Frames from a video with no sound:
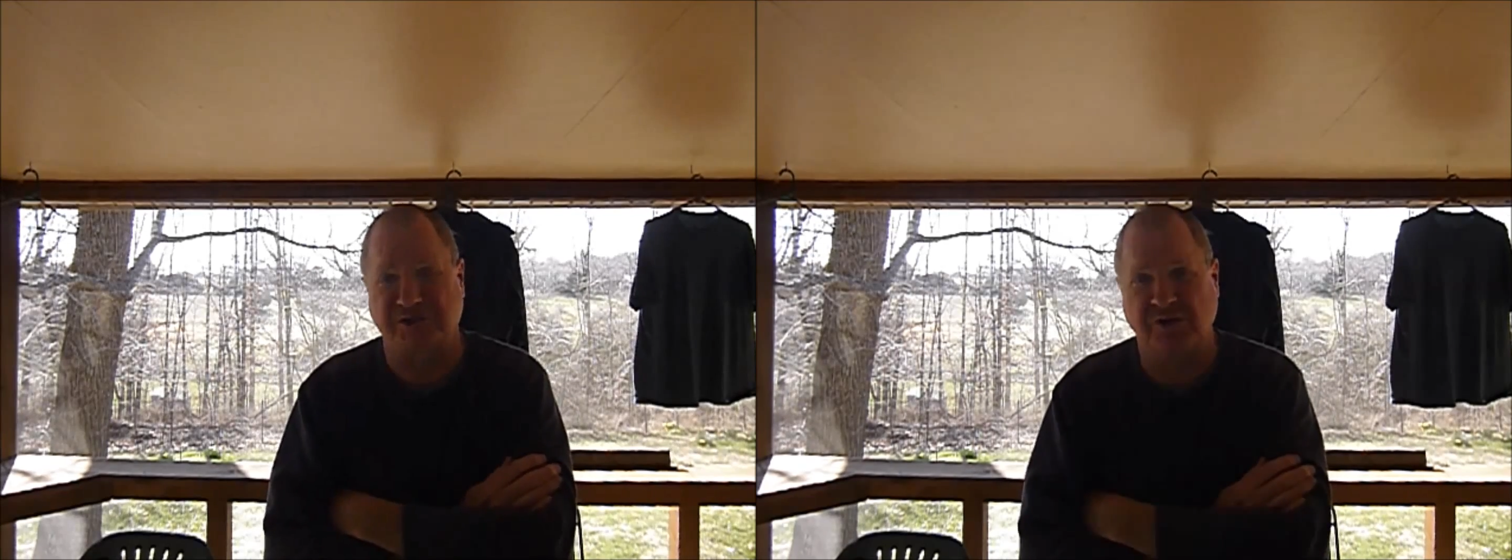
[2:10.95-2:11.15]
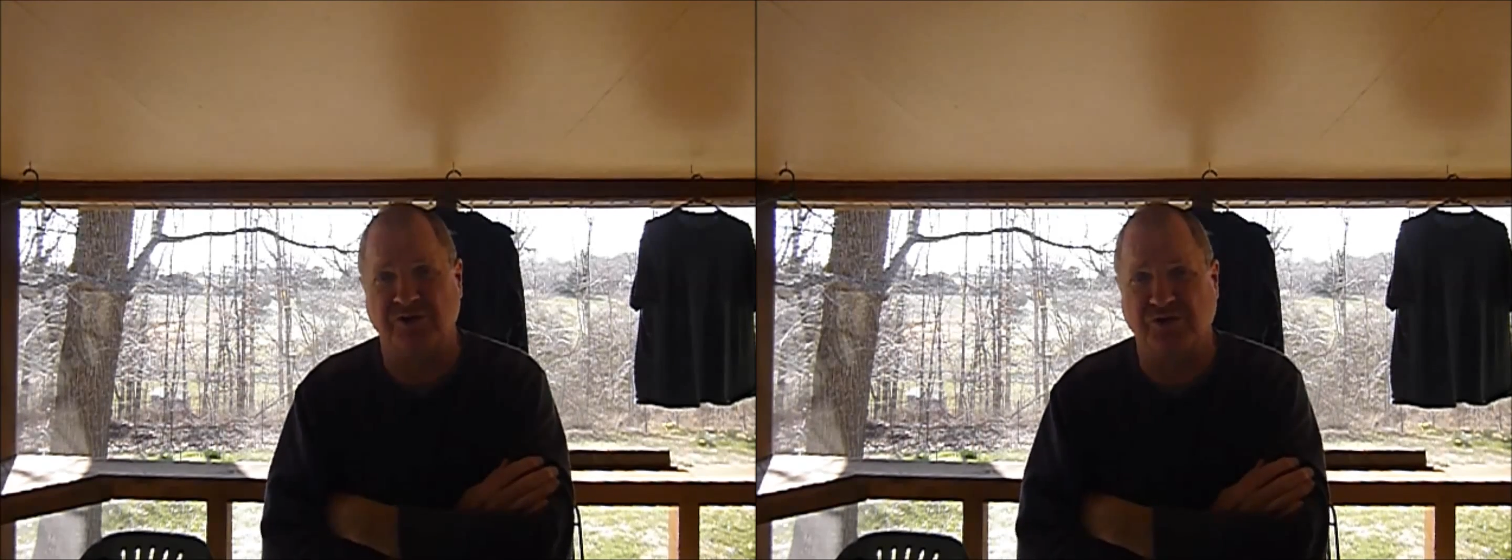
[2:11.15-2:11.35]
a
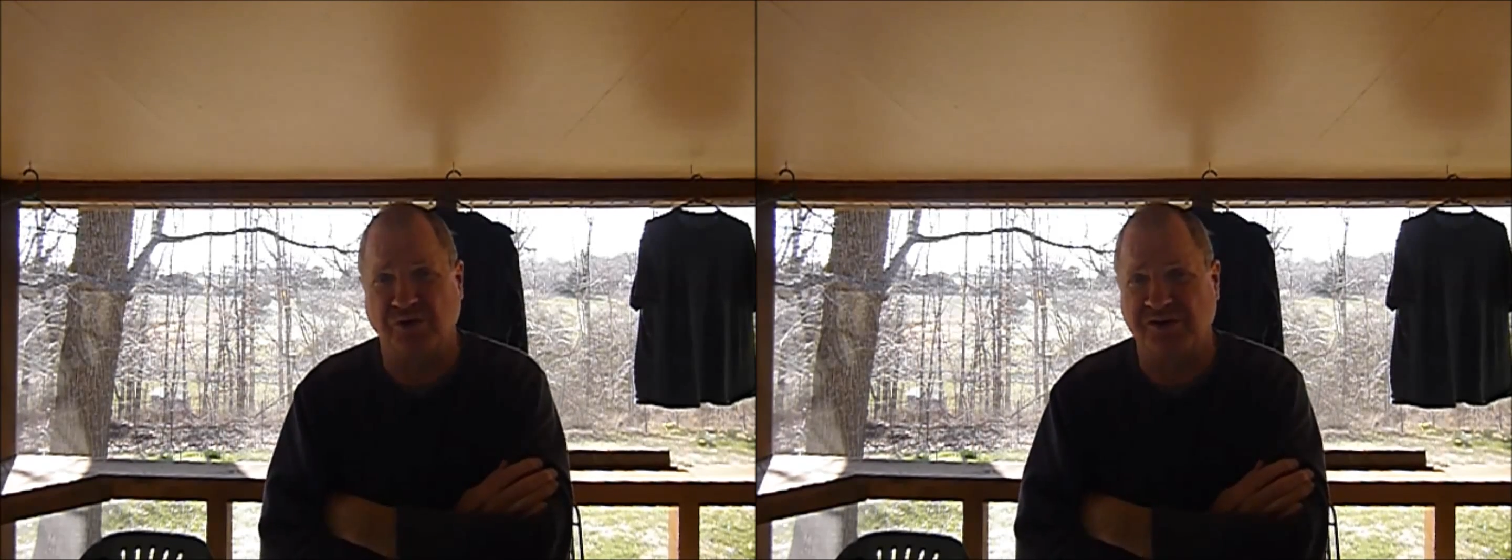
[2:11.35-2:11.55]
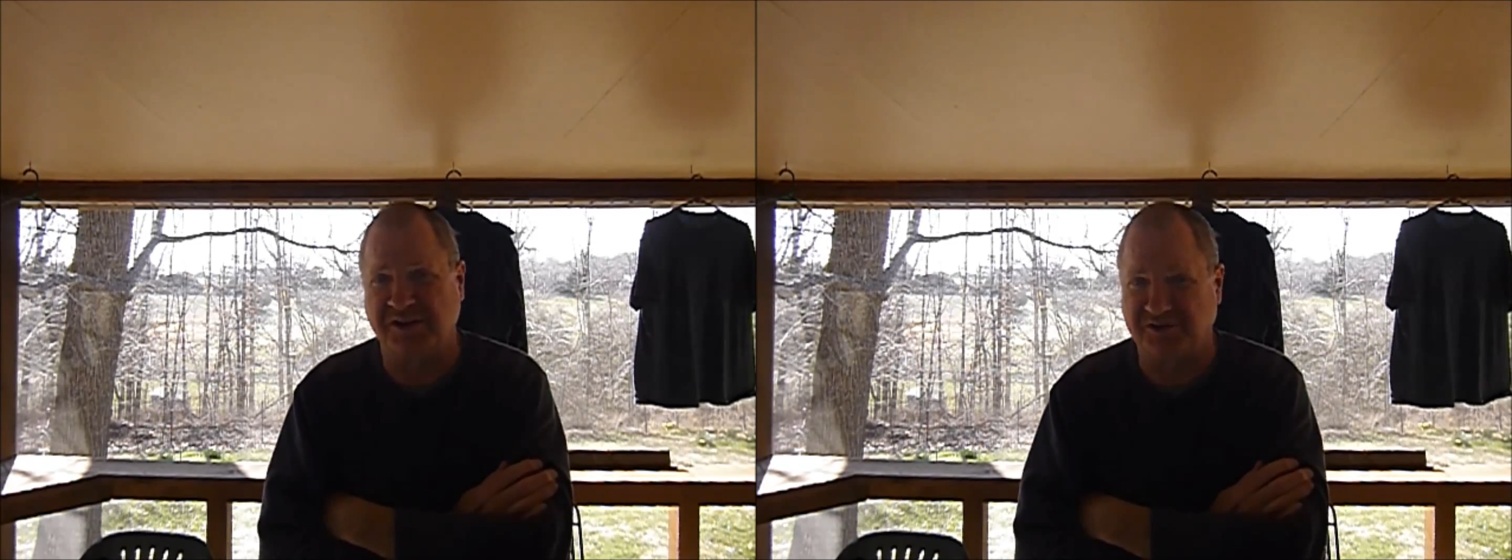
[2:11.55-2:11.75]
year is
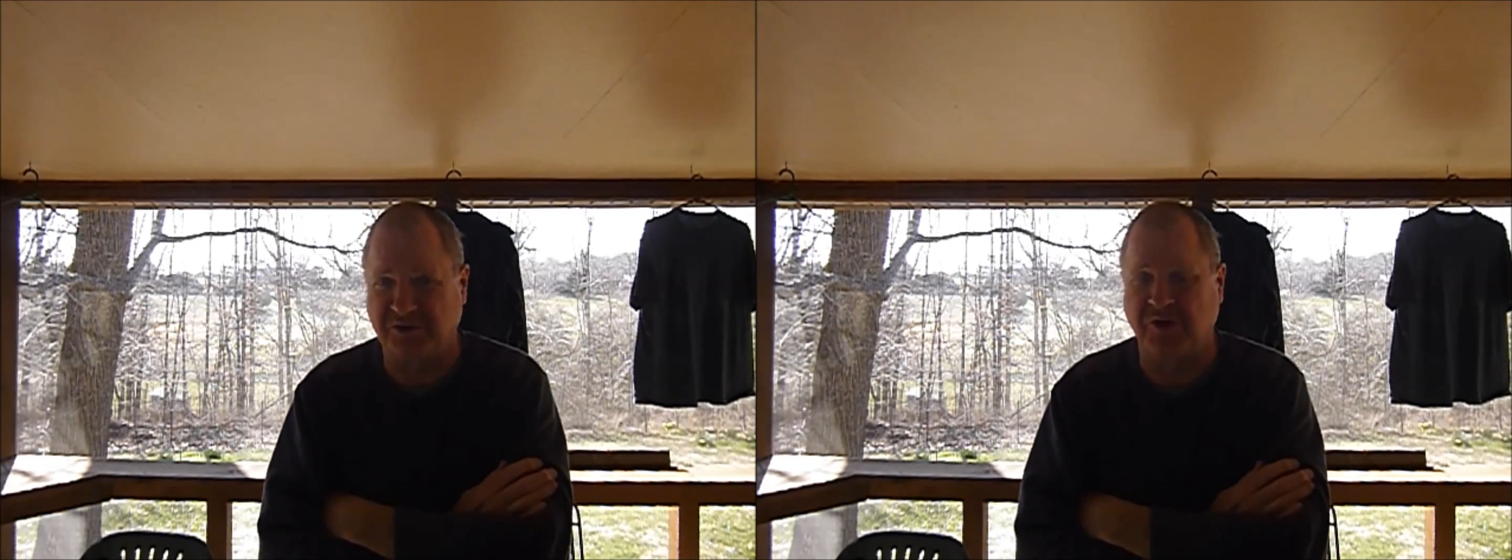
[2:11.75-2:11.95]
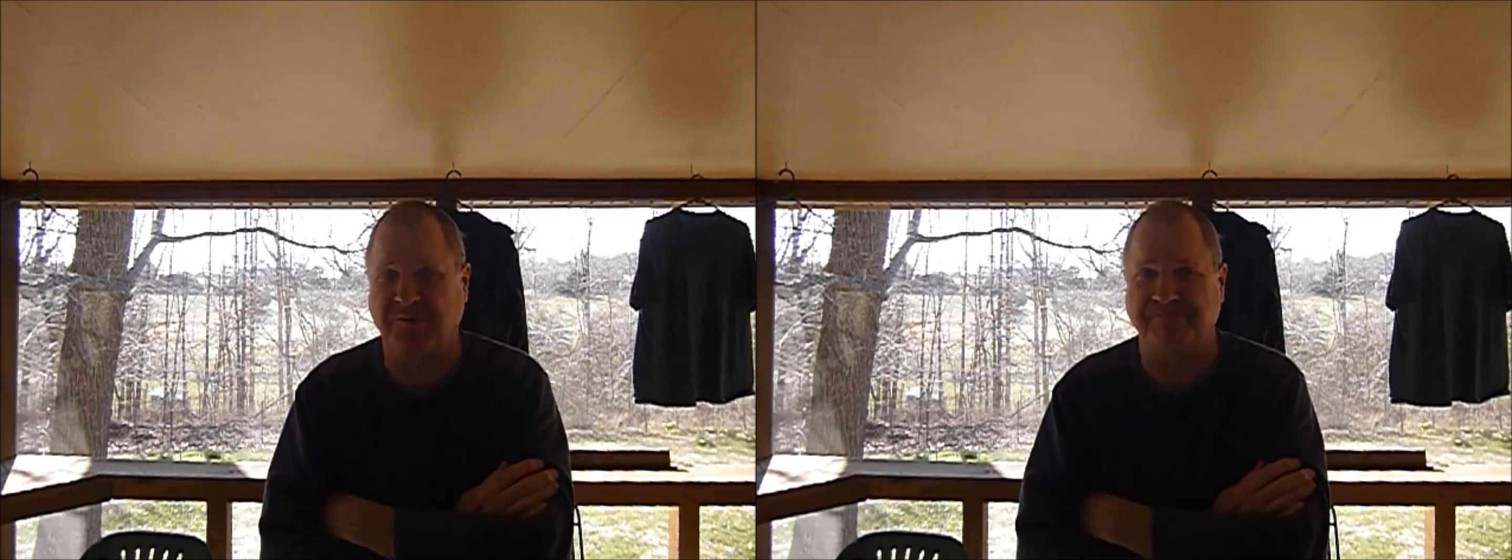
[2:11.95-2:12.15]
all you need to
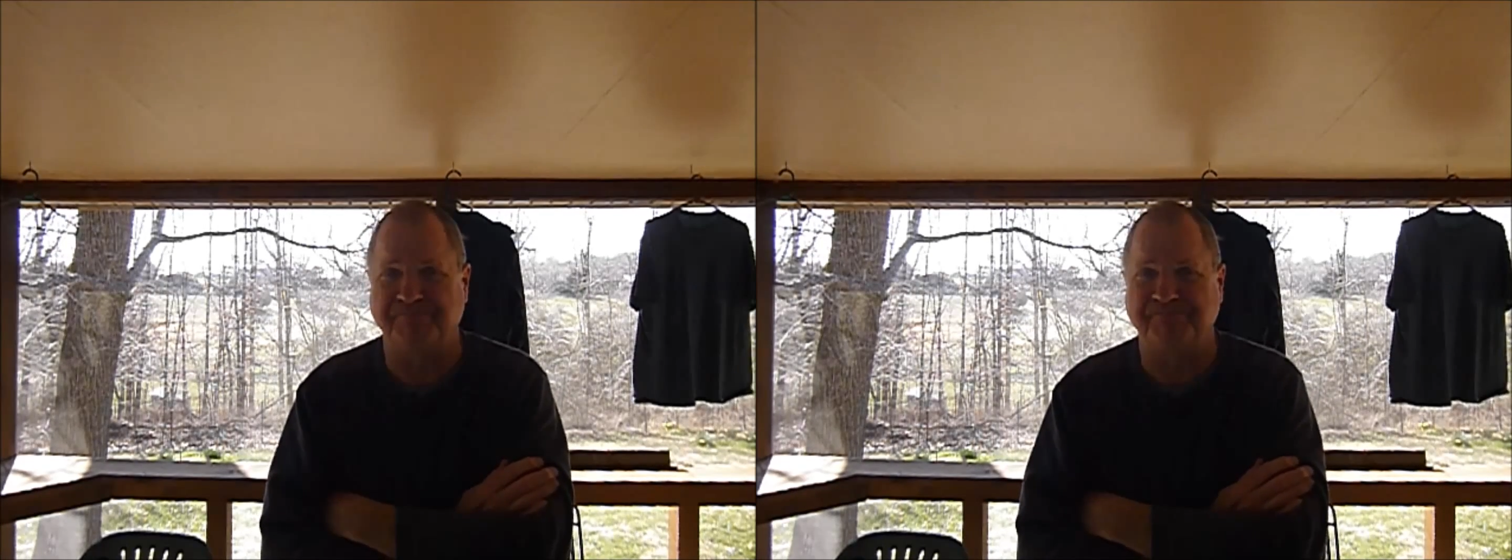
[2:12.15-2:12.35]
do it.